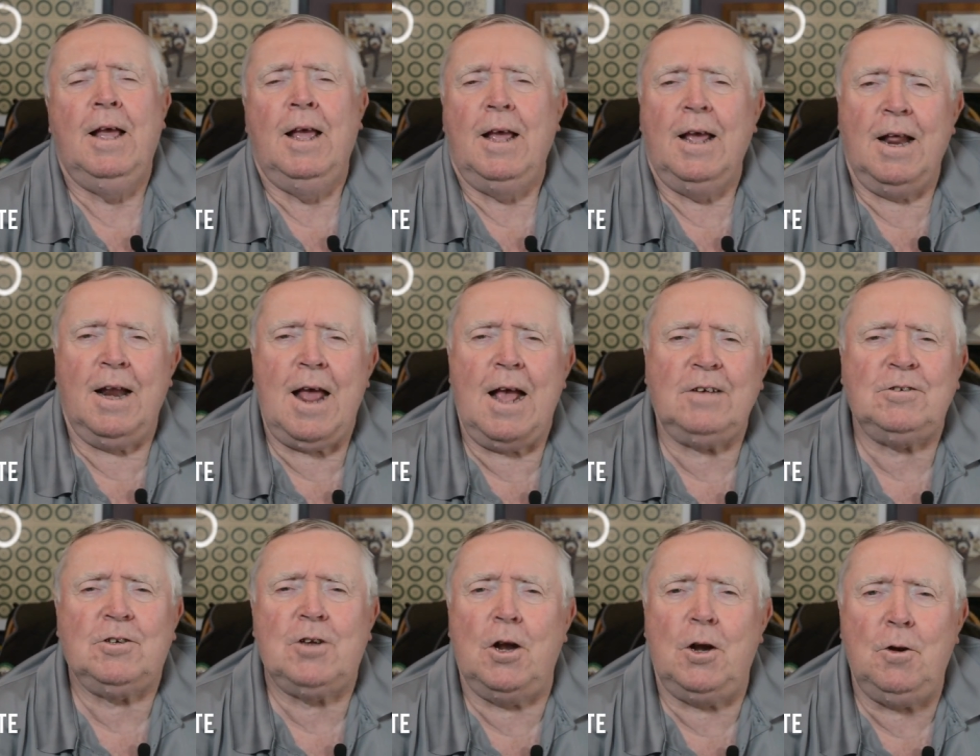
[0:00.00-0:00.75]
It
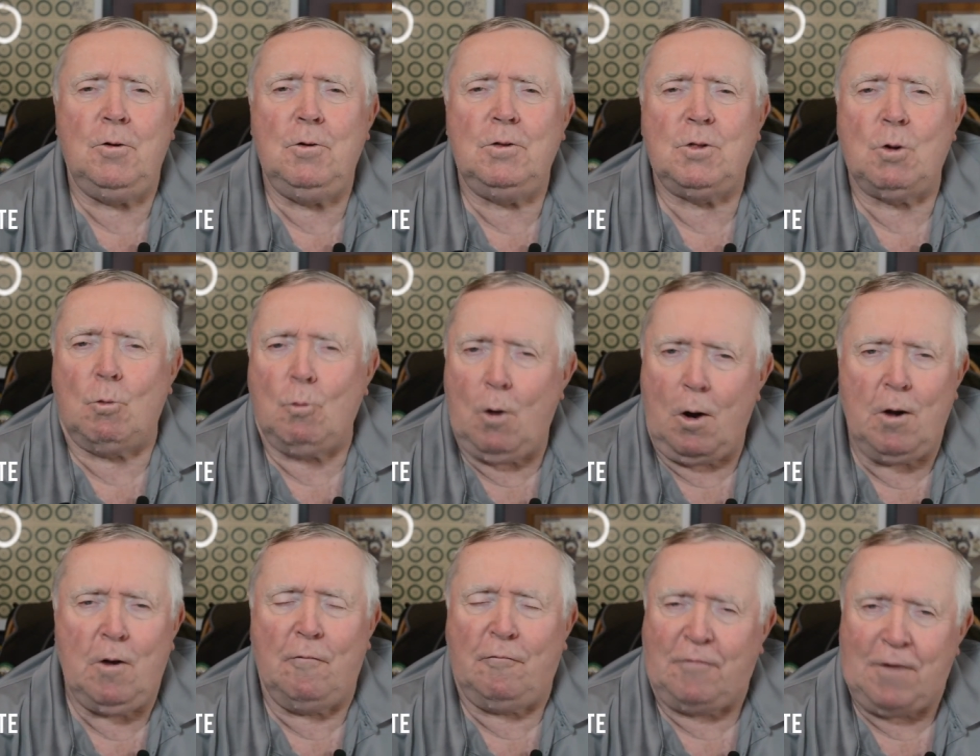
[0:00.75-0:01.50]
has to do with the
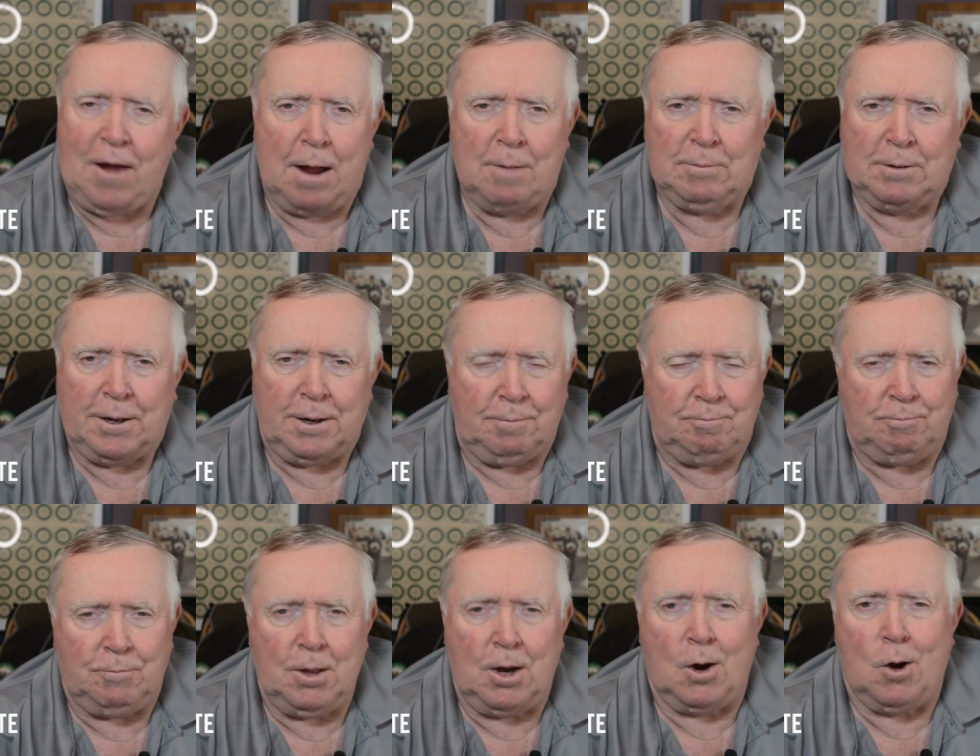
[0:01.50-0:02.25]
royal family.
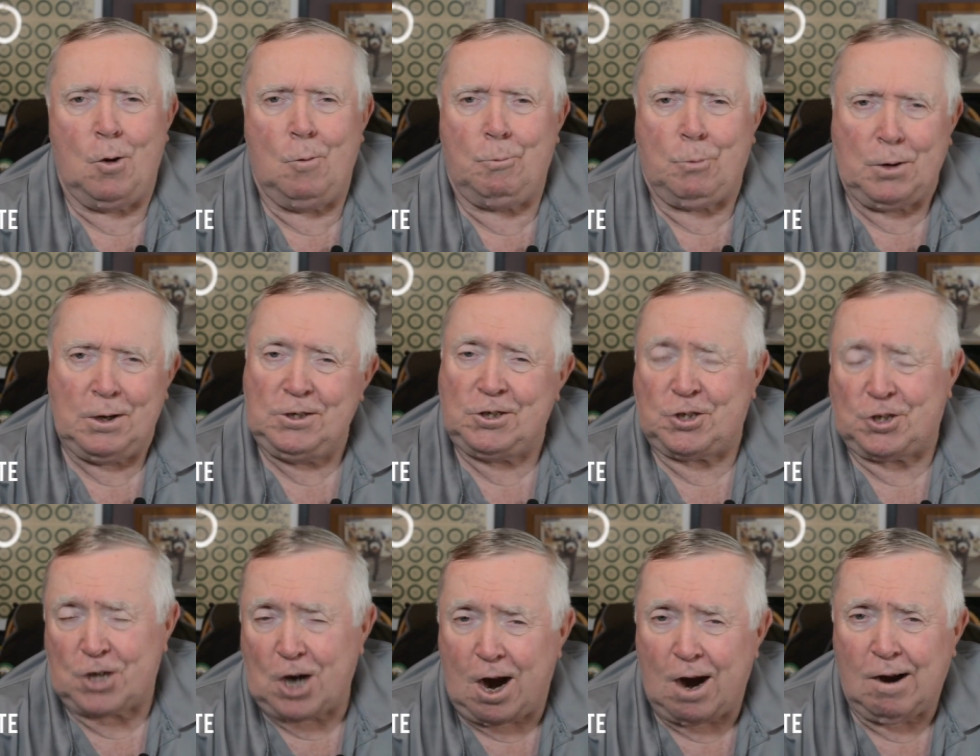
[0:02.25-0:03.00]
You know, Prince
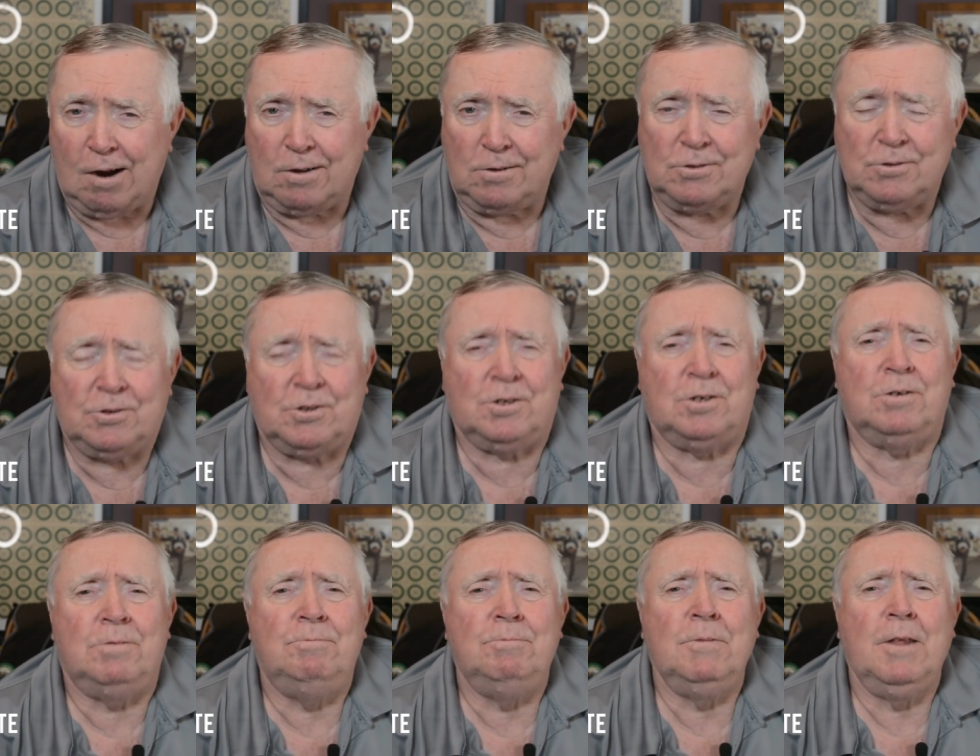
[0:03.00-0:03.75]

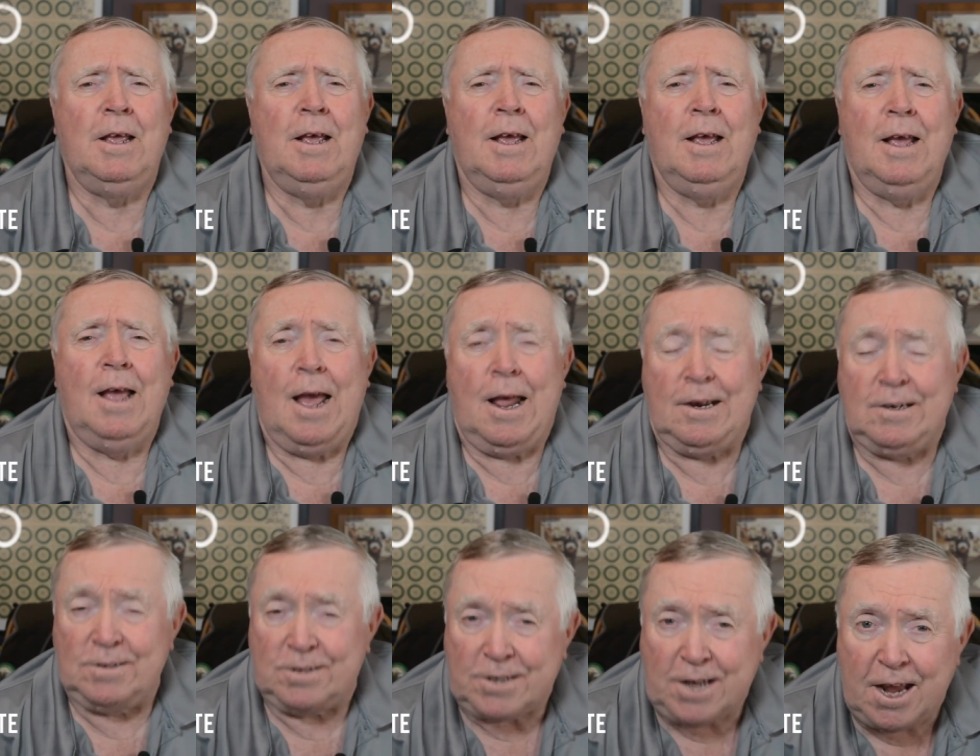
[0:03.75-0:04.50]
Charles and
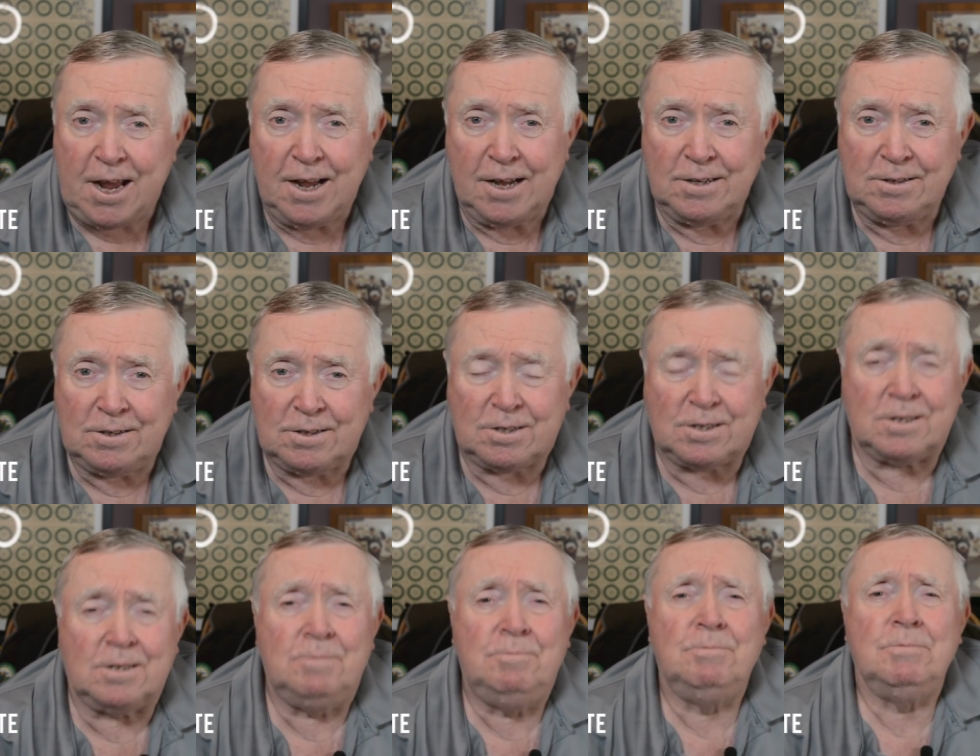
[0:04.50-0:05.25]
his
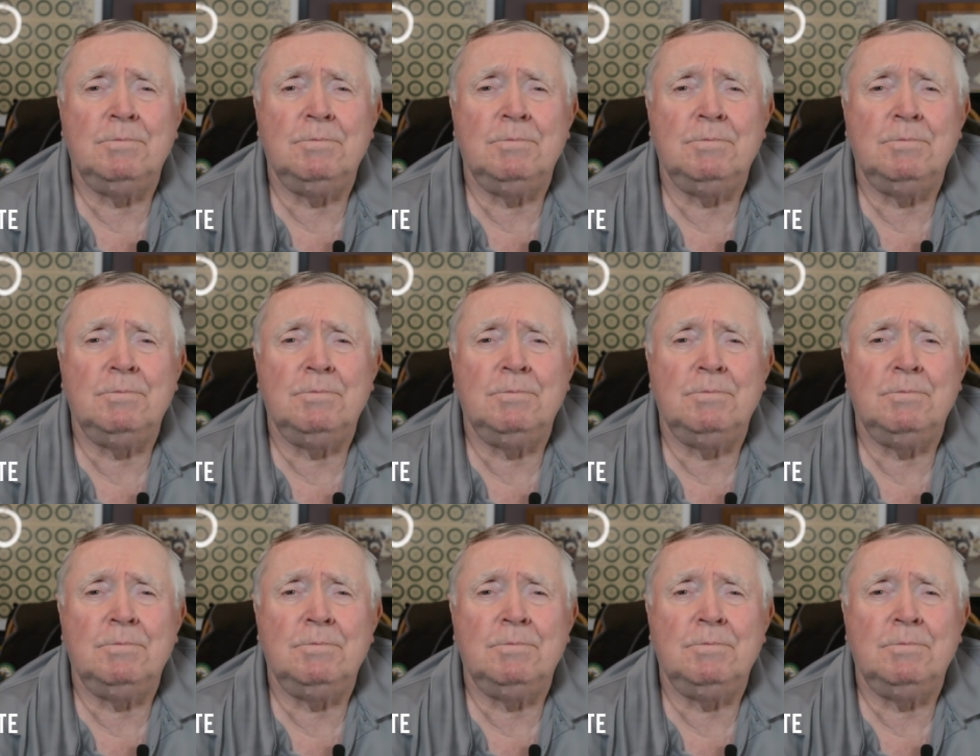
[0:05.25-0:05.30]
kids,